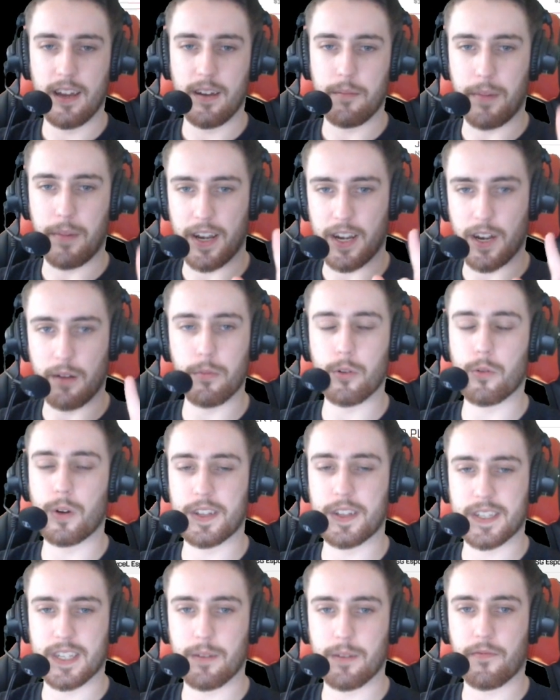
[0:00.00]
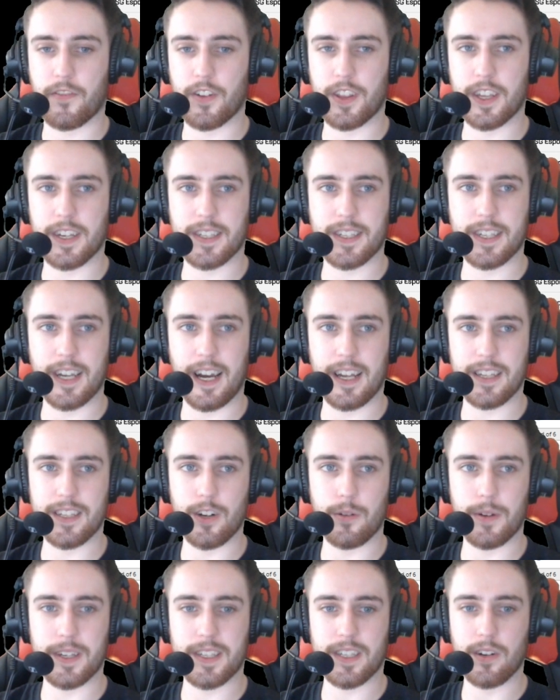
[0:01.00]
My number 1 tip for this, as
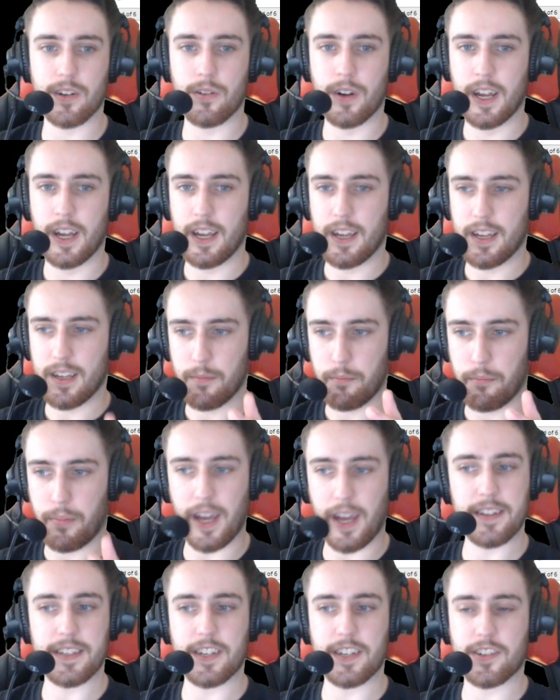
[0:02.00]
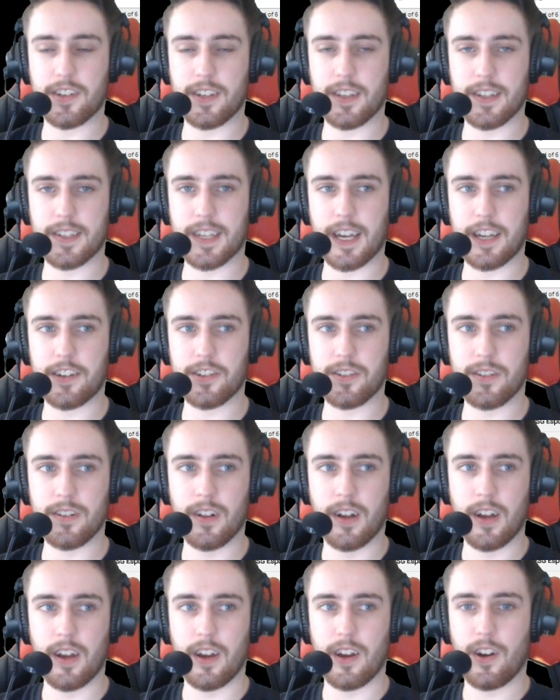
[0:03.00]
always though, pay attention to the
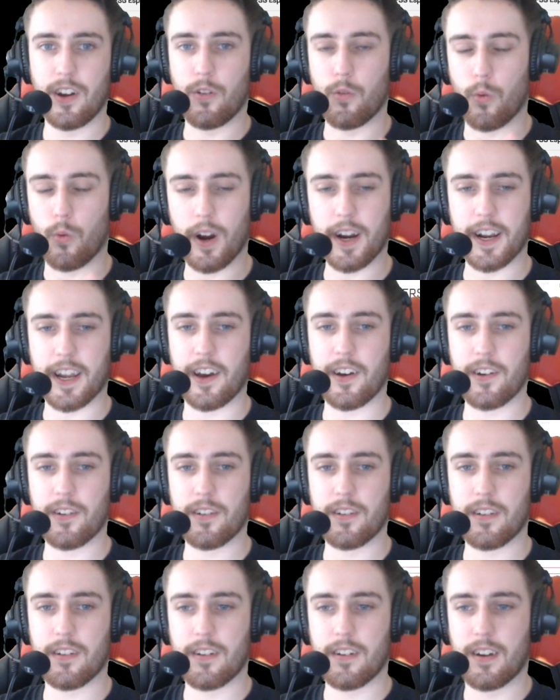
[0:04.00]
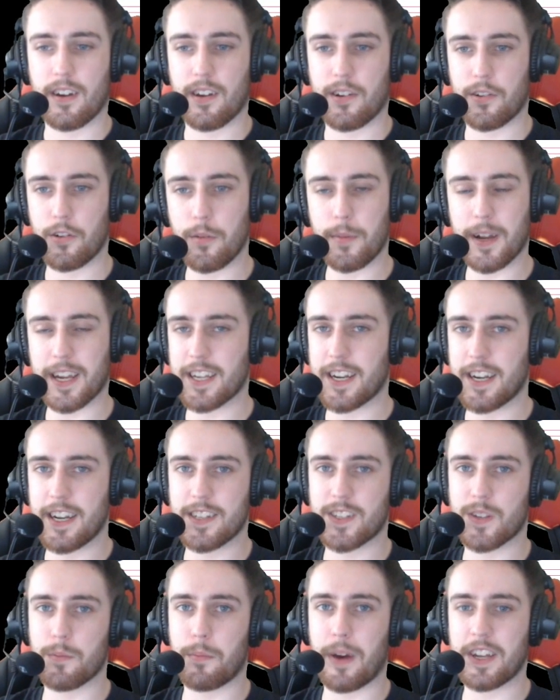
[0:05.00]
schedule, work out who am I going to
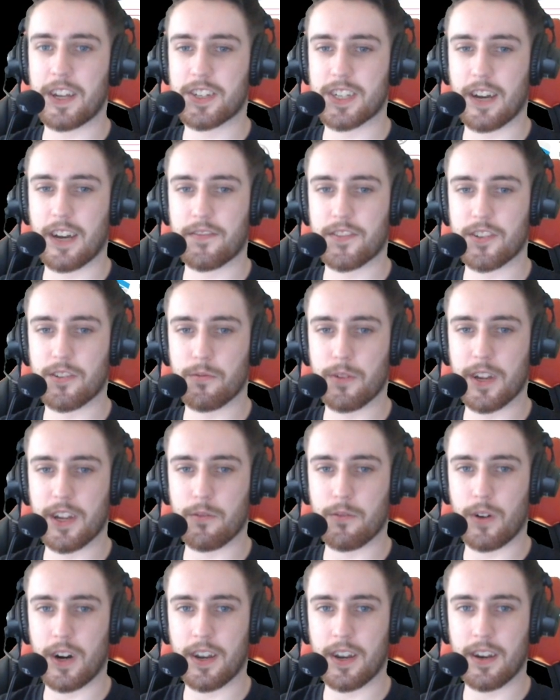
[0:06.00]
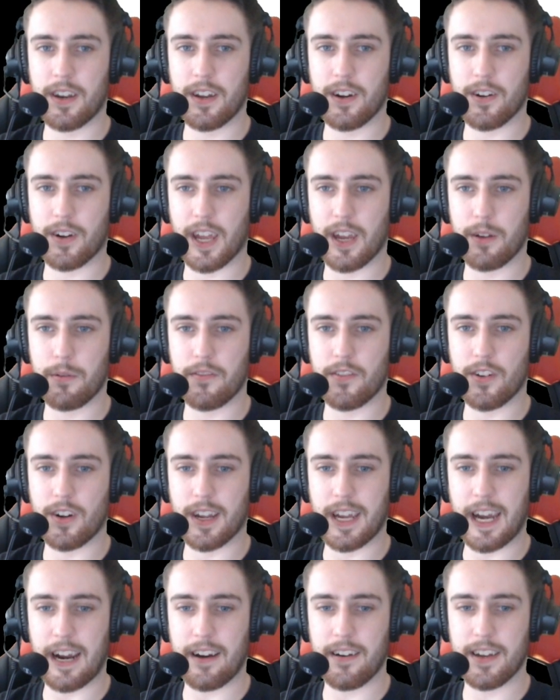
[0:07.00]
need to bench after week 1. Okay, we've
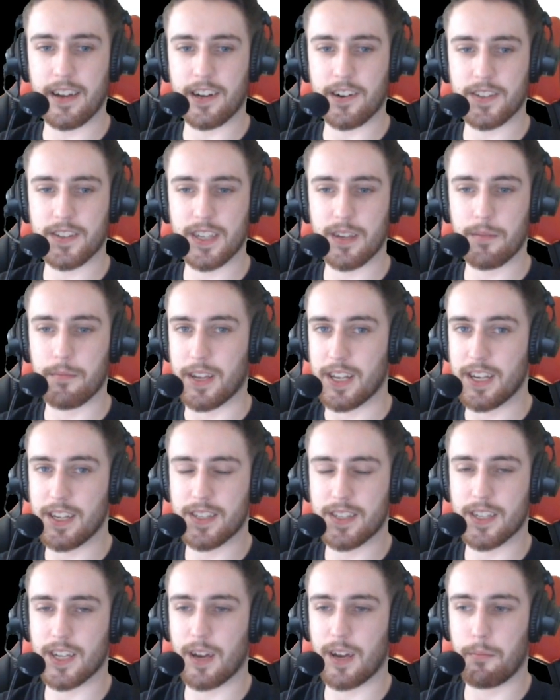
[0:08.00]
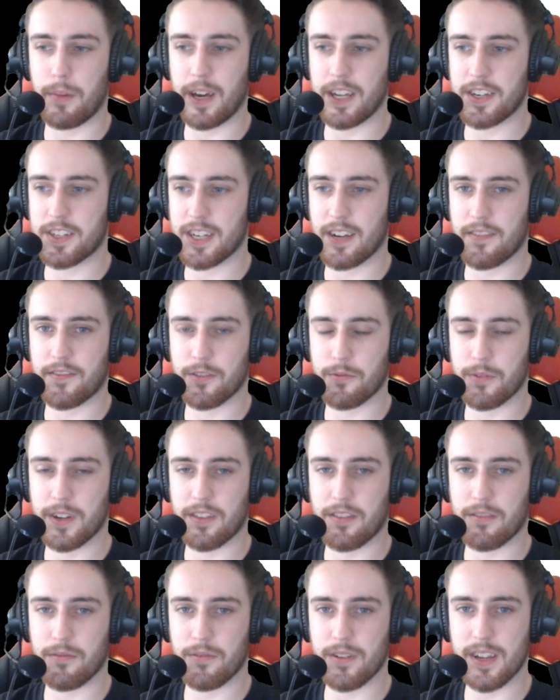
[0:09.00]
got Garrett in our team, he needs to get benched after
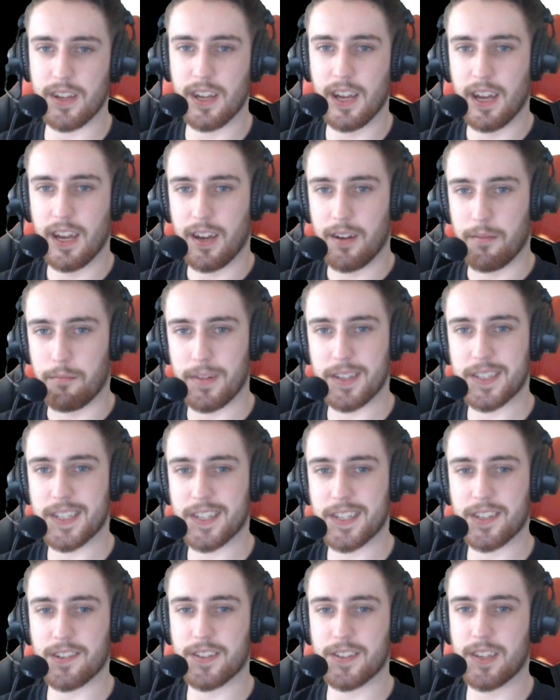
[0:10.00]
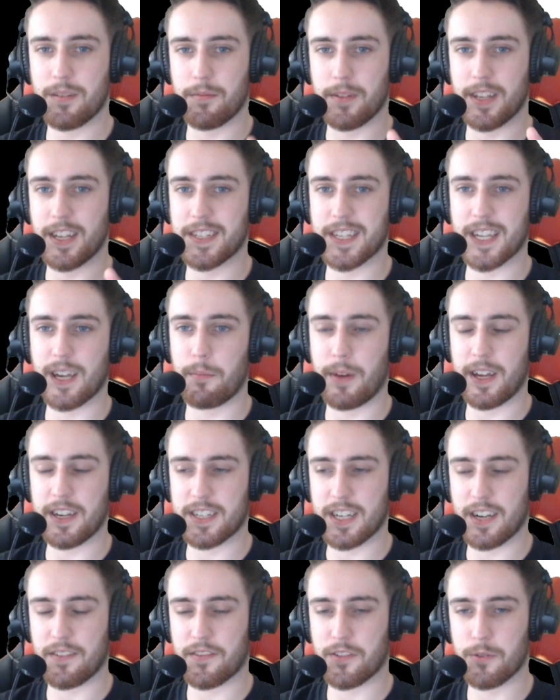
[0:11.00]
week 3. Mystic's in our team, he needs to get
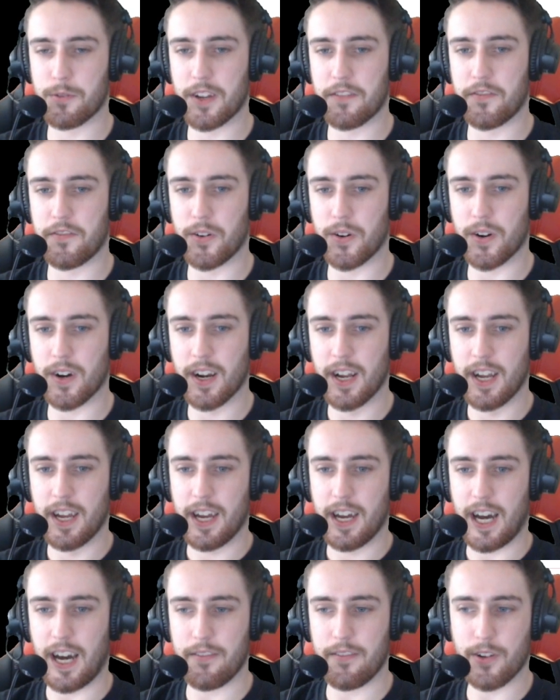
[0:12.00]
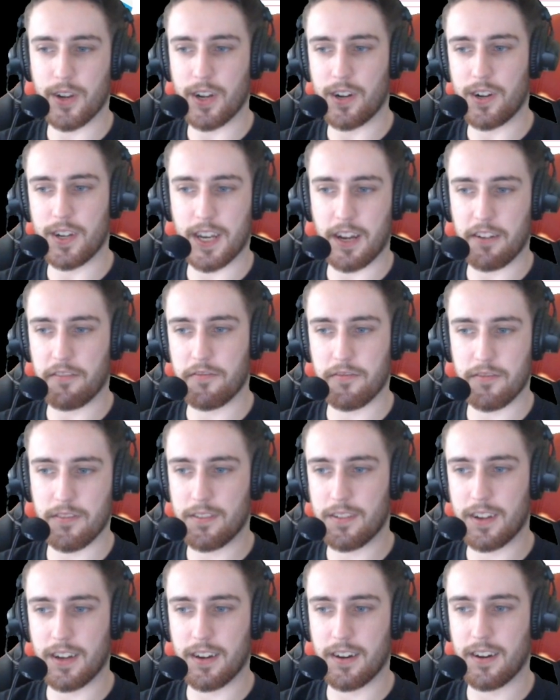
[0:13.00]
benched after week 4. Have we got
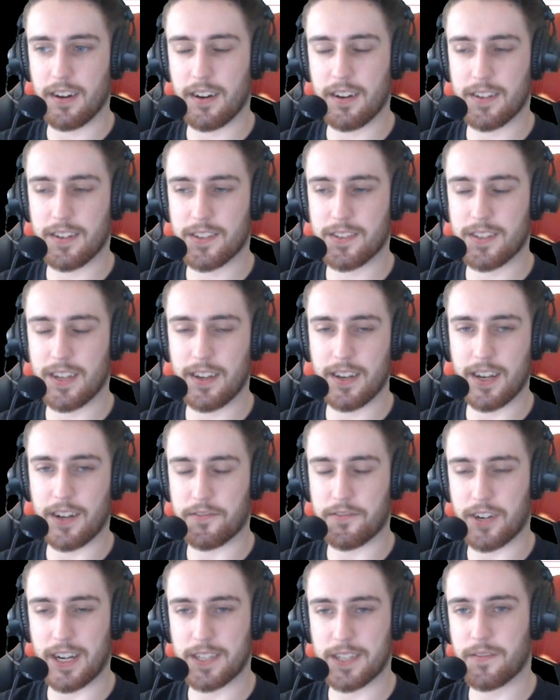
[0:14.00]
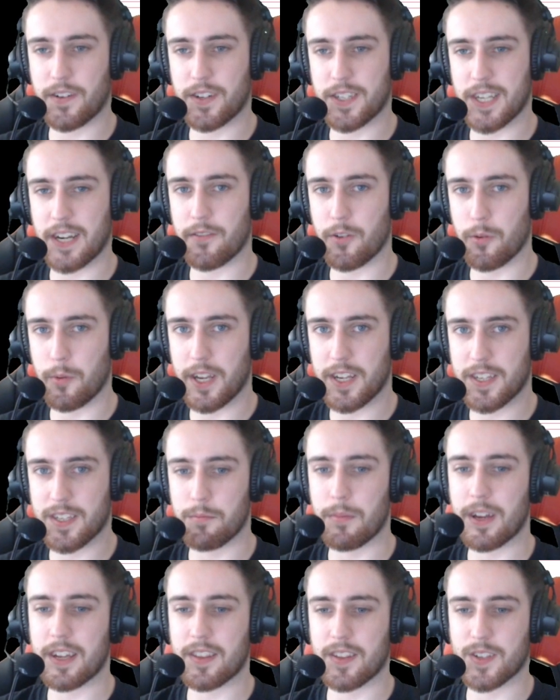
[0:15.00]
enough transfers every week to
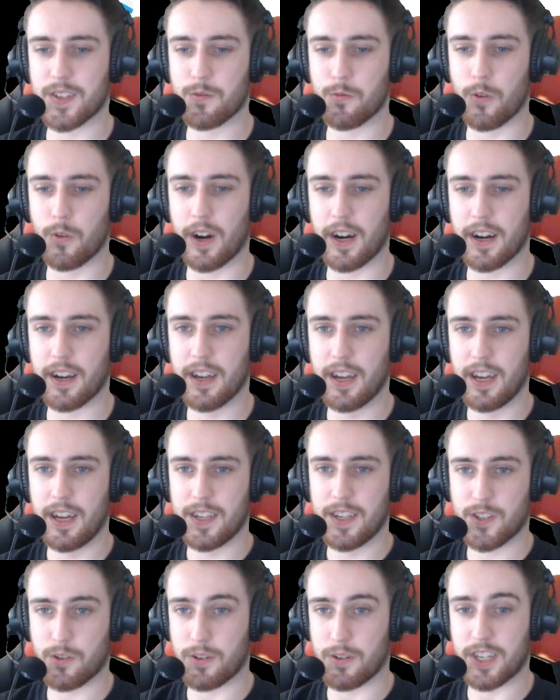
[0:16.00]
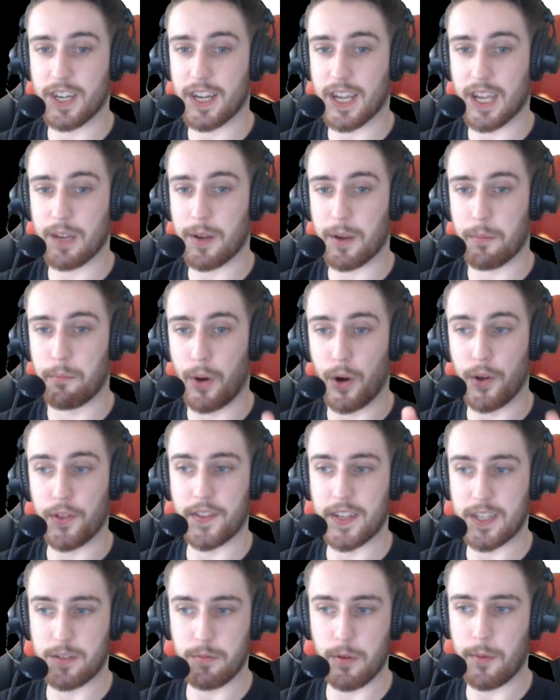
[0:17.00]
make this work? Squishy and Gimmick
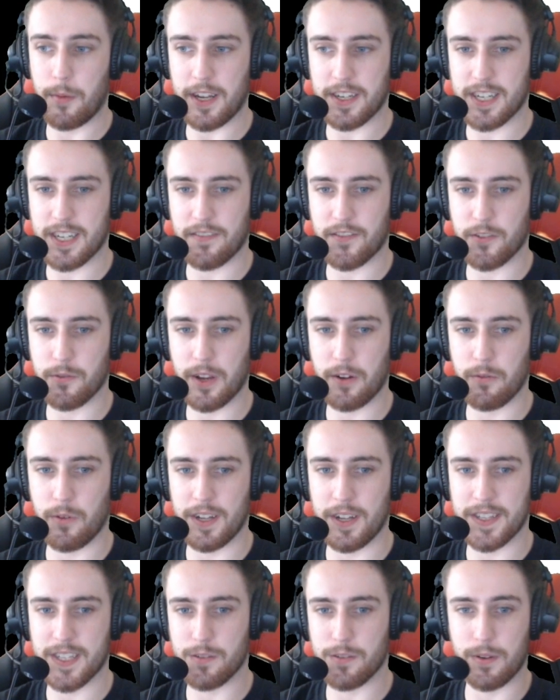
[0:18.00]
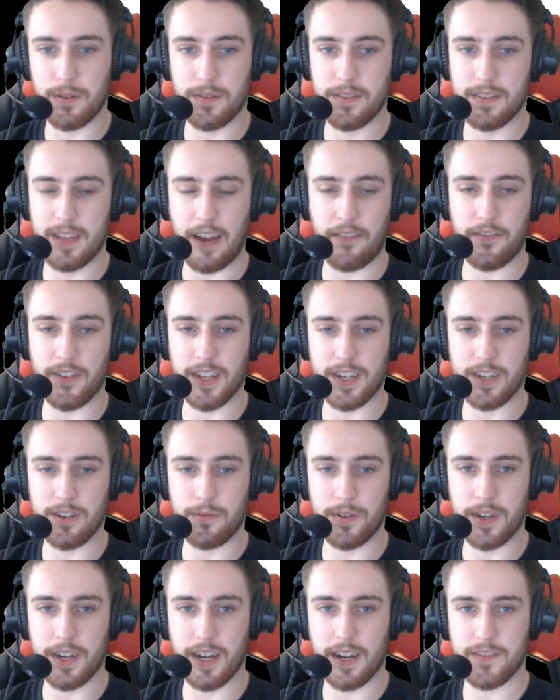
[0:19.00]
both need to be benched after week 1, so we definitely
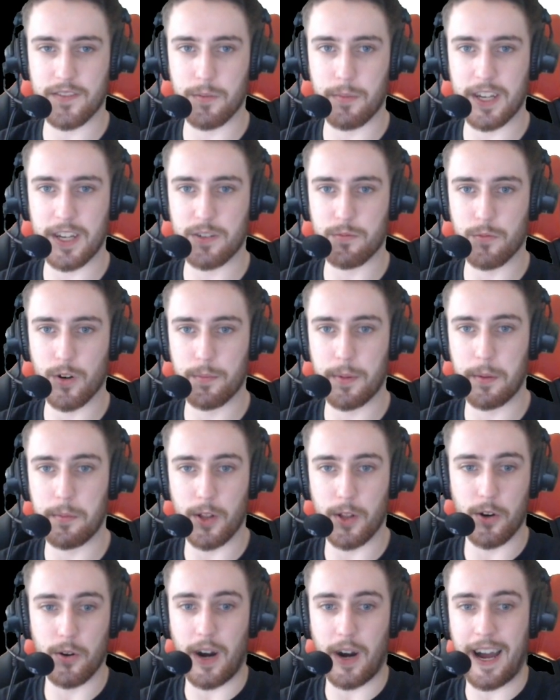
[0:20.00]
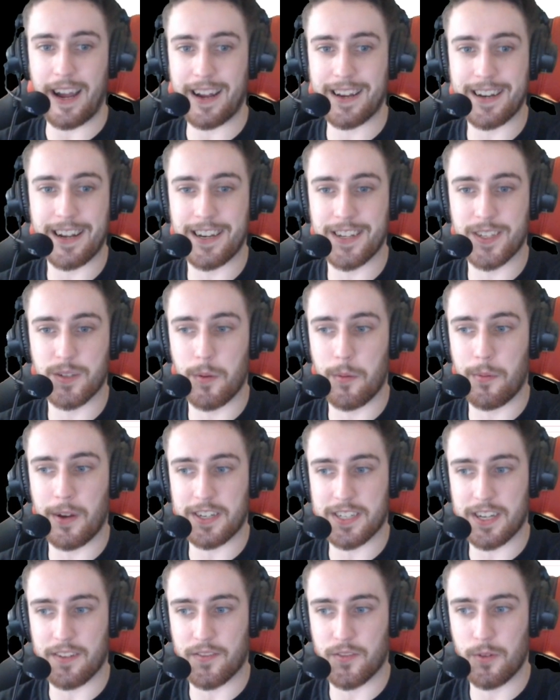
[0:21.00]
don't want to have to bench more people. Oh, Ignite needs to be
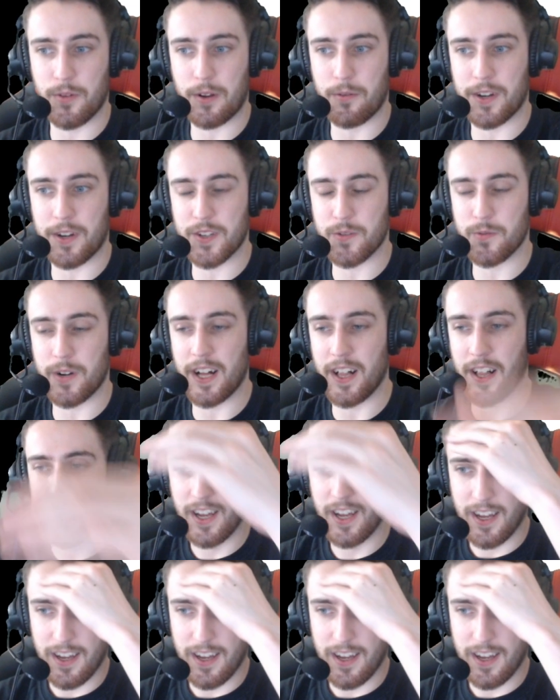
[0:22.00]
benched after week 1 as well.